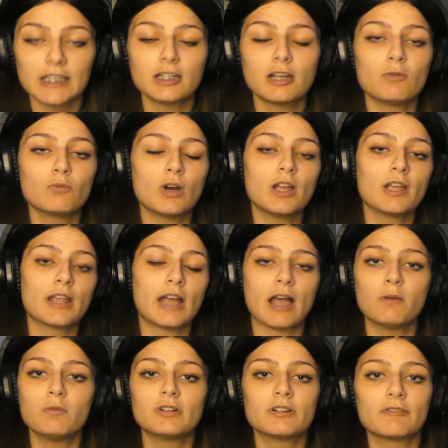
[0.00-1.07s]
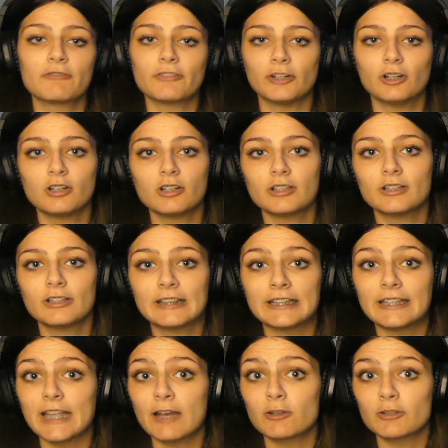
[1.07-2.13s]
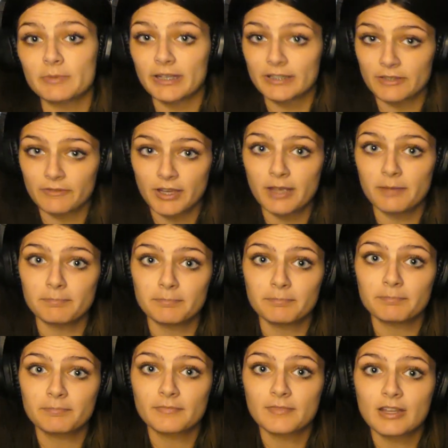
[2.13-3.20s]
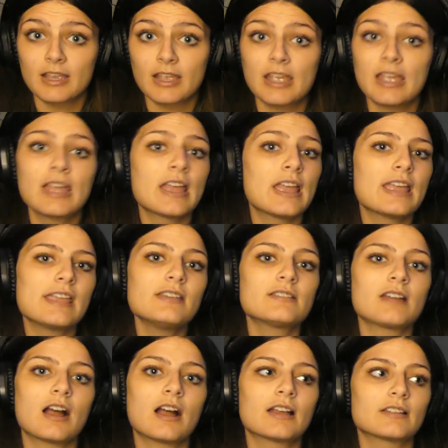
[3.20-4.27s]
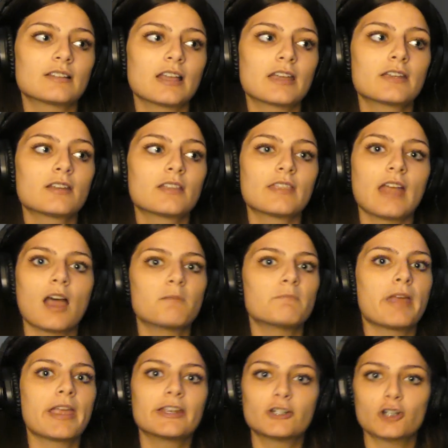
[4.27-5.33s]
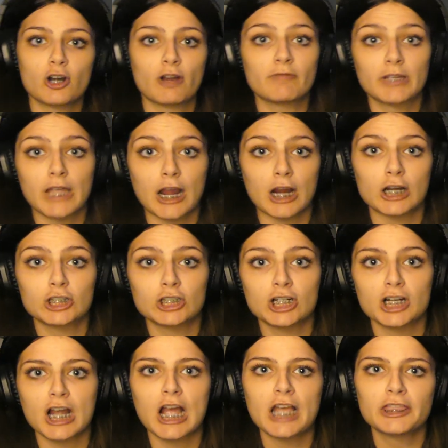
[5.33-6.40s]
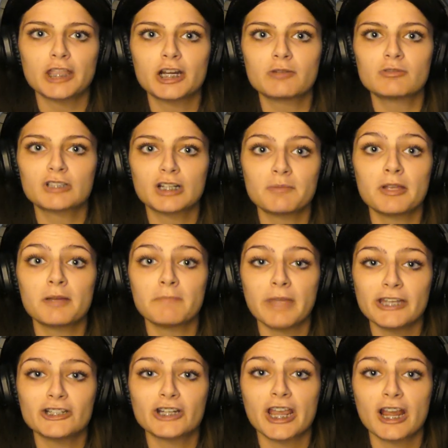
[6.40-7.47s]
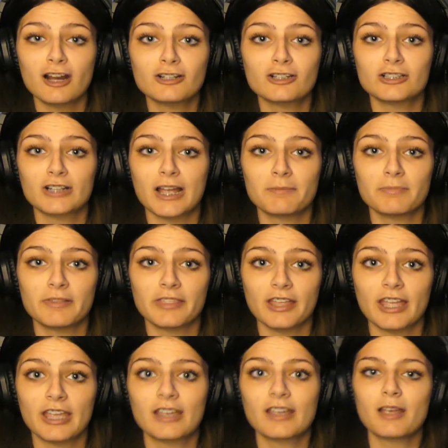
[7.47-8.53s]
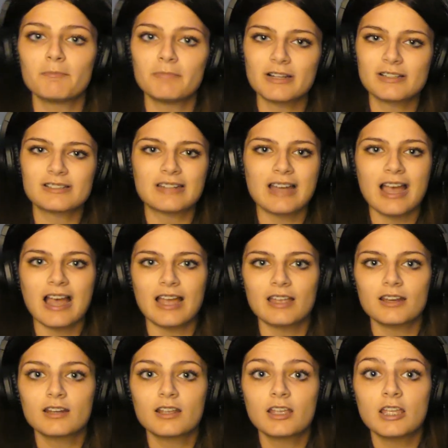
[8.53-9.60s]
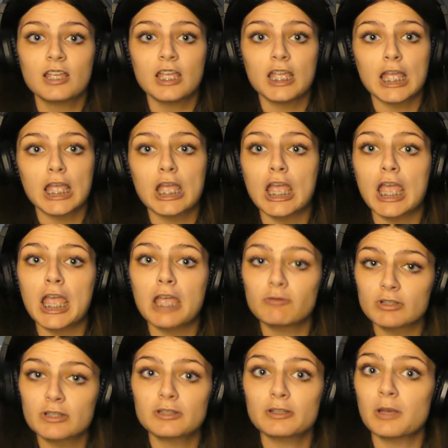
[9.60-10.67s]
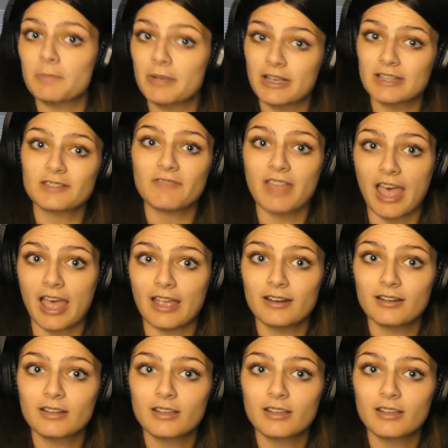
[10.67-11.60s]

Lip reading: you know what? I wouldn't have thought that that was because of him. He's not, like, that major of a character. I thought it was going to be a major character type of thing, but it's not. It was because of that.